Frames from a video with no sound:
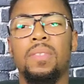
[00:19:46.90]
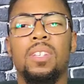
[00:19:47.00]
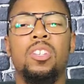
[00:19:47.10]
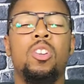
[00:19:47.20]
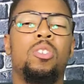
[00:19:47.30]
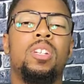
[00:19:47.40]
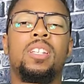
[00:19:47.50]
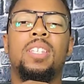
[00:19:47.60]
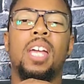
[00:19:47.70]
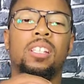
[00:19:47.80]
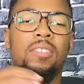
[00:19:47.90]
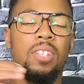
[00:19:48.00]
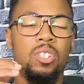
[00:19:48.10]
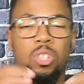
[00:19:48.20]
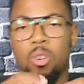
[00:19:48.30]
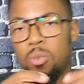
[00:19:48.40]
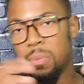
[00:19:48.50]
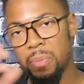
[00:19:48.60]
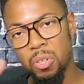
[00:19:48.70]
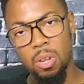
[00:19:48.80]
You know, the detectives, they showed
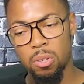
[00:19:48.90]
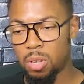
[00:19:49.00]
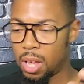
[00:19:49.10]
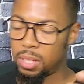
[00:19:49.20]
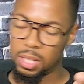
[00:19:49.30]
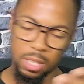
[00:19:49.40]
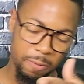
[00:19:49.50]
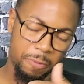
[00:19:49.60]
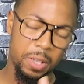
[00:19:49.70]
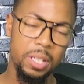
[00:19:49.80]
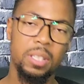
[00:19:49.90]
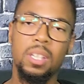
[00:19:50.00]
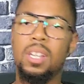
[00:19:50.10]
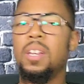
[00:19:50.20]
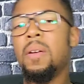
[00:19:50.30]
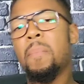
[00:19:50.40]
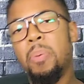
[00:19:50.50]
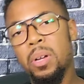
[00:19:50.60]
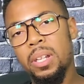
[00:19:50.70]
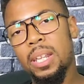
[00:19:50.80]
them, you know, y'all seen the footage,
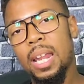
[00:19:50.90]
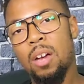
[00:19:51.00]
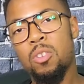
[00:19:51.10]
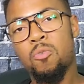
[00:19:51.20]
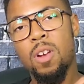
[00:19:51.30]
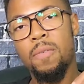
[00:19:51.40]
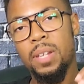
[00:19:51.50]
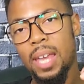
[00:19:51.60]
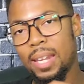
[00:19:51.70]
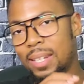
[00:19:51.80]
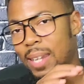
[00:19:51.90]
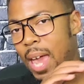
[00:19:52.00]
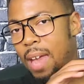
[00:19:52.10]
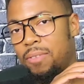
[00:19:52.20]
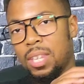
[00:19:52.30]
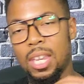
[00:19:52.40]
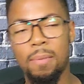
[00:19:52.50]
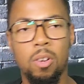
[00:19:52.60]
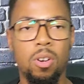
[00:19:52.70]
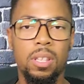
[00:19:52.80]
pulling it out the river. They had the dive
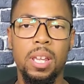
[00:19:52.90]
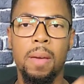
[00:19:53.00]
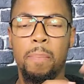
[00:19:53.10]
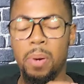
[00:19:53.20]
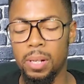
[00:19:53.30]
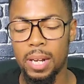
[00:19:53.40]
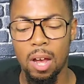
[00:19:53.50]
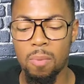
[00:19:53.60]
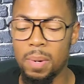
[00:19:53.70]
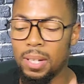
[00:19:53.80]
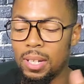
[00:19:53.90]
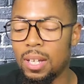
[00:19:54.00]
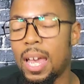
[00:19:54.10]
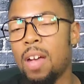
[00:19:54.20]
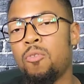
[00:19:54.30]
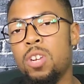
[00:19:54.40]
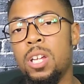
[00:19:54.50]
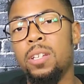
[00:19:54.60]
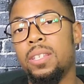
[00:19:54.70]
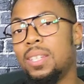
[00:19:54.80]
team go under there and pull it out. But look how
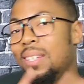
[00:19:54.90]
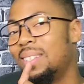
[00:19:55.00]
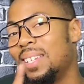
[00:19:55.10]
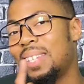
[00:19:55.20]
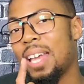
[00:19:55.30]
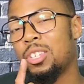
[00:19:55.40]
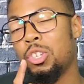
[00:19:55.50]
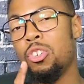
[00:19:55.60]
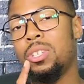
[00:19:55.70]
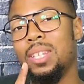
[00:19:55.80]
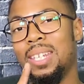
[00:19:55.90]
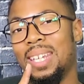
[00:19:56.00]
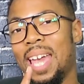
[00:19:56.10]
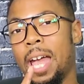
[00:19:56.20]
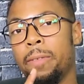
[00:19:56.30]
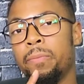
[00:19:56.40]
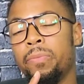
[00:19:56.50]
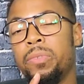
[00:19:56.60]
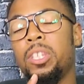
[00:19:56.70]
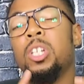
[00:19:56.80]
real this is. This how serious it done got.
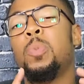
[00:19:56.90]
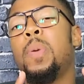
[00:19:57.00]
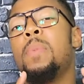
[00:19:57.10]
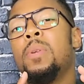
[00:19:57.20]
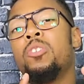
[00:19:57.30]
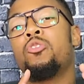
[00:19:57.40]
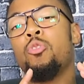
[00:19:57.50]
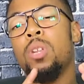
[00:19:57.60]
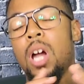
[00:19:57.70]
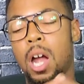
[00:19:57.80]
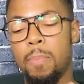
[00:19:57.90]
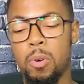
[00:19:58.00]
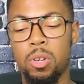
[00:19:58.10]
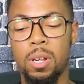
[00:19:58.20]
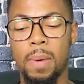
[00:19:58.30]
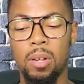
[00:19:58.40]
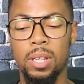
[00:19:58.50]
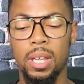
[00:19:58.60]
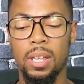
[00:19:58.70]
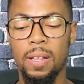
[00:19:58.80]
Because people are truly heartbroken about
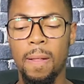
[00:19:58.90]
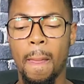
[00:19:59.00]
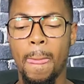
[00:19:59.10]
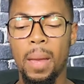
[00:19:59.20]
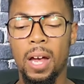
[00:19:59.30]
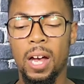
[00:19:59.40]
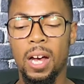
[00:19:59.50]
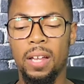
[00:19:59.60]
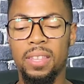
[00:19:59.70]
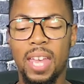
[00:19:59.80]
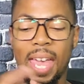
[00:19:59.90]
that. The